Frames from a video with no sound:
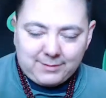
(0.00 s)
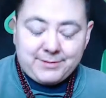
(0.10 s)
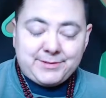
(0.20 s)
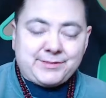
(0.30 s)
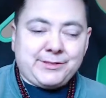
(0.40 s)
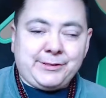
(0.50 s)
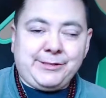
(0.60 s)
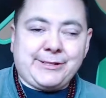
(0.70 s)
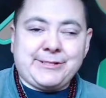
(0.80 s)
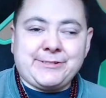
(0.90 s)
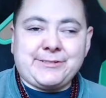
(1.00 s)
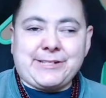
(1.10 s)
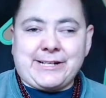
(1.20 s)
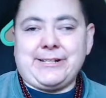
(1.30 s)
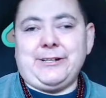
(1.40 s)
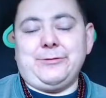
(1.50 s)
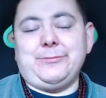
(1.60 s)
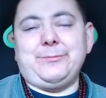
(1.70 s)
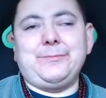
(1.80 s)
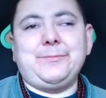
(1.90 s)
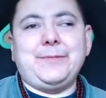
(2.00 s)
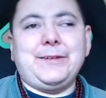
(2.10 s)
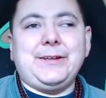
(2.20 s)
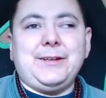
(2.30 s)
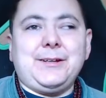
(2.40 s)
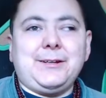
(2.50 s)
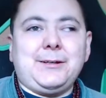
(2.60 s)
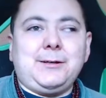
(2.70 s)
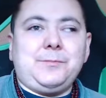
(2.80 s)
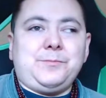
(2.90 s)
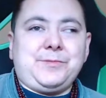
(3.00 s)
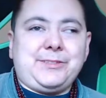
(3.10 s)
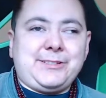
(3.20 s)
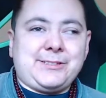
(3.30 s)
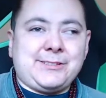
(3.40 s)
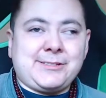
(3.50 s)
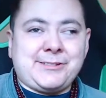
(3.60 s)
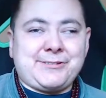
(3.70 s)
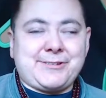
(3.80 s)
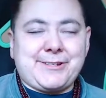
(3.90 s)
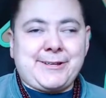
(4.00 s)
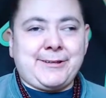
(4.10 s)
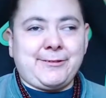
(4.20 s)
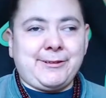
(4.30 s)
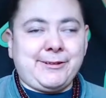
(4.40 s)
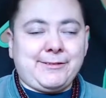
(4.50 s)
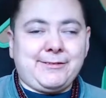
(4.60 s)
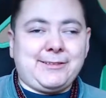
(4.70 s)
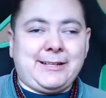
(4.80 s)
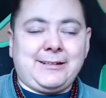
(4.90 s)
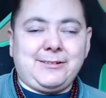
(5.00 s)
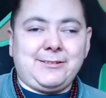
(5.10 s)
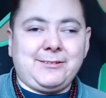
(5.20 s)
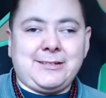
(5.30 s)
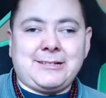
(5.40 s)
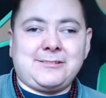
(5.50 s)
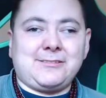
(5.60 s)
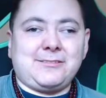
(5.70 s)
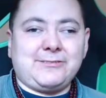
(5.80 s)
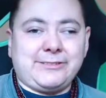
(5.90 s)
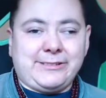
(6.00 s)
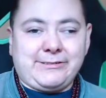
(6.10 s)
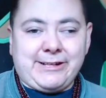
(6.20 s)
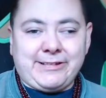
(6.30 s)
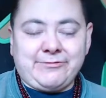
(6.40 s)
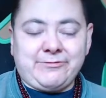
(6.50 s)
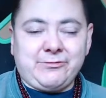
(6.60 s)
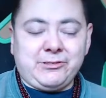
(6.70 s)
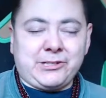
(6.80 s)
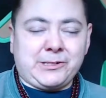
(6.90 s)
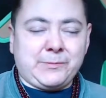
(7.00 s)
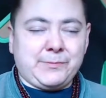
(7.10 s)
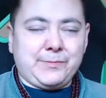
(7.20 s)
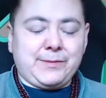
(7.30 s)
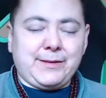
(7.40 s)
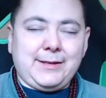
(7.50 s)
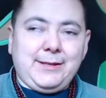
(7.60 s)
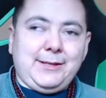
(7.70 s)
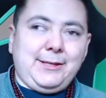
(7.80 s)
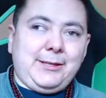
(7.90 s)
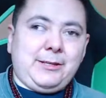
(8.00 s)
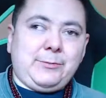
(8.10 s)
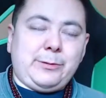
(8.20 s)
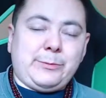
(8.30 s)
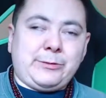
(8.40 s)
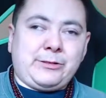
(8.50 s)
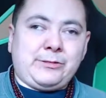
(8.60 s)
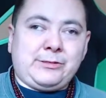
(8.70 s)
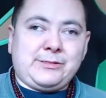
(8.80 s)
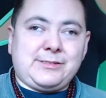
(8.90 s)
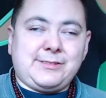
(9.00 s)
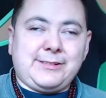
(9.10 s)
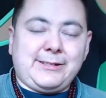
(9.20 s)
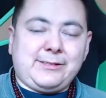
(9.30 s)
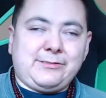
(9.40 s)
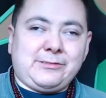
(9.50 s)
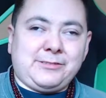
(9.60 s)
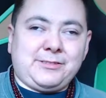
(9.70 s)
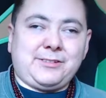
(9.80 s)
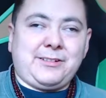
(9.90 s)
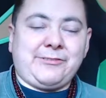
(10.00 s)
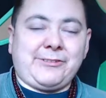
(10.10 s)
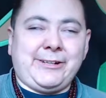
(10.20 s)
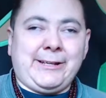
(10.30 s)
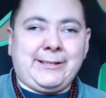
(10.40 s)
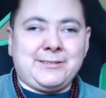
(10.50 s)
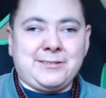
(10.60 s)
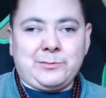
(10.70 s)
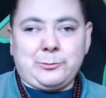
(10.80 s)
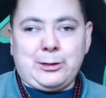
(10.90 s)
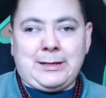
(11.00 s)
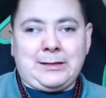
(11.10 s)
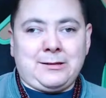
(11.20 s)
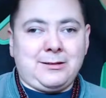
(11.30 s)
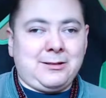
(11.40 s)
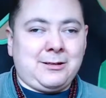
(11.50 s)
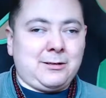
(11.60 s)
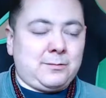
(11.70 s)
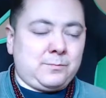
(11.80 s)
So you can check out um, distance energy healing. That that's really great for you know people who are sick or suffering in some way uh,